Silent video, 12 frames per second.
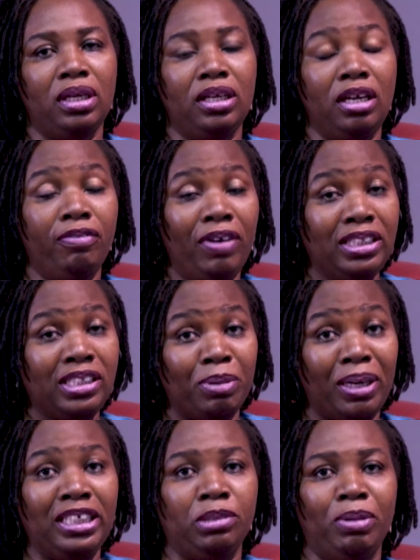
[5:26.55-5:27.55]
events
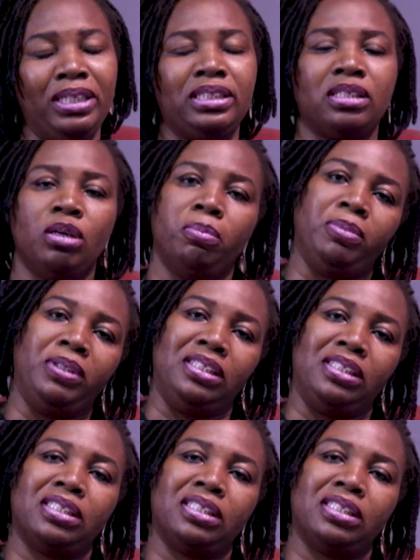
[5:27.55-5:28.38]
management companies.